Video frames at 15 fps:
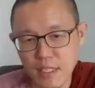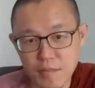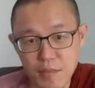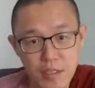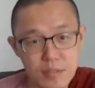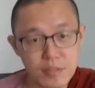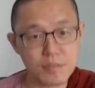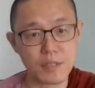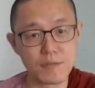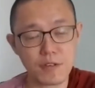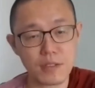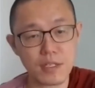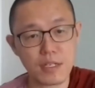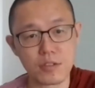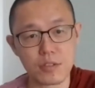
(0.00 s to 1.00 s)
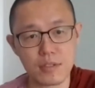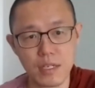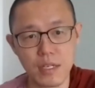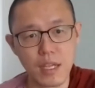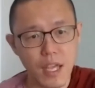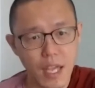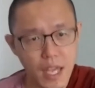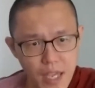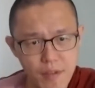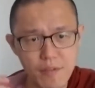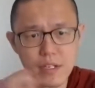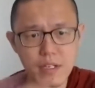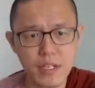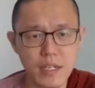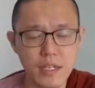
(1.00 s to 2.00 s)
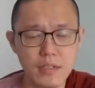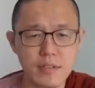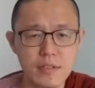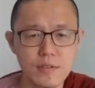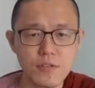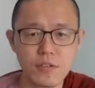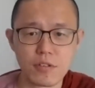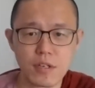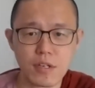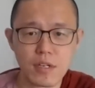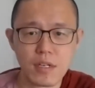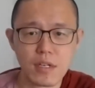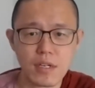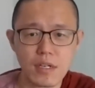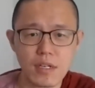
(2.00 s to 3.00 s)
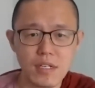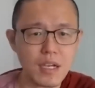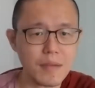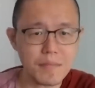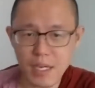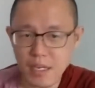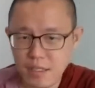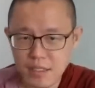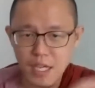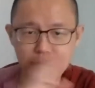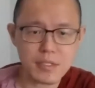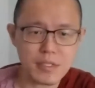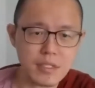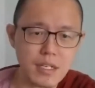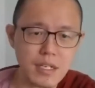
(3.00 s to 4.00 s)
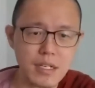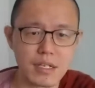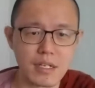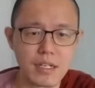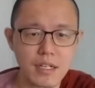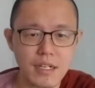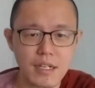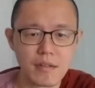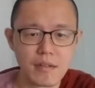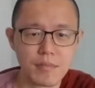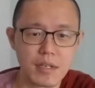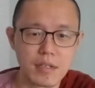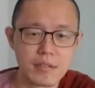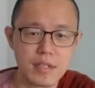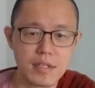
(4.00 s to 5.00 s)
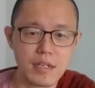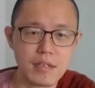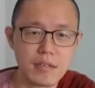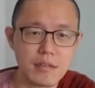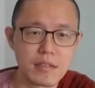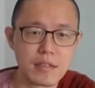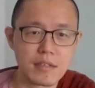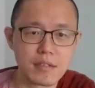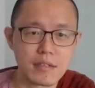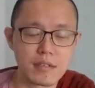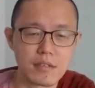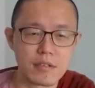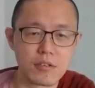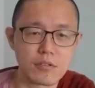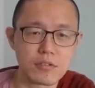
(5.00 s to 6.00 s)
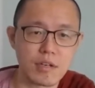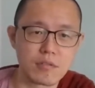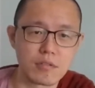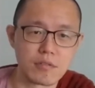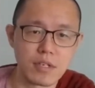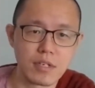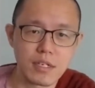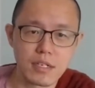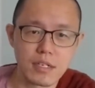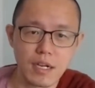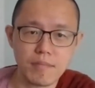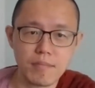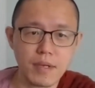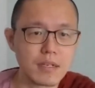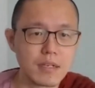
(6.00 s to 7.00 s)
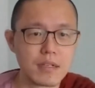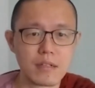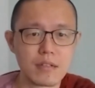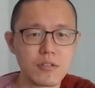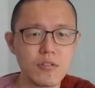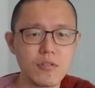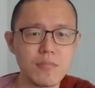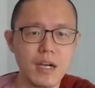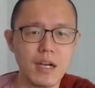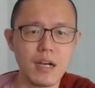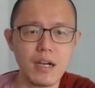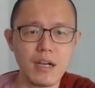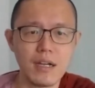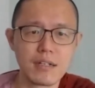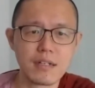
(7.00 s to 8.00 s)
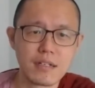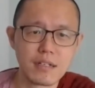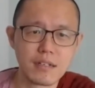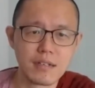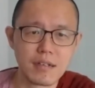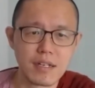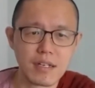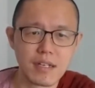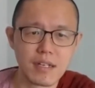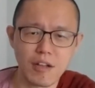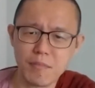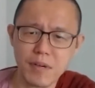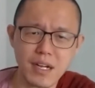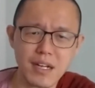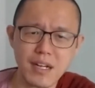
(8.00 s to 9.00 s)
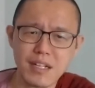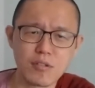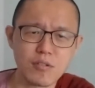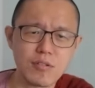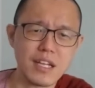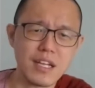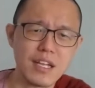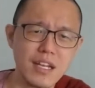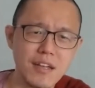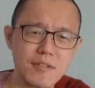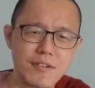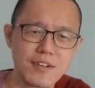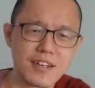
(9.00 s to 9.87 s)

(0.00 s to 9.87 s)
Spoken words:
First, before that, she said, every day, Sifu. Yeah, many times a day. But the son goes out to work, come back, no, Mama, don't have.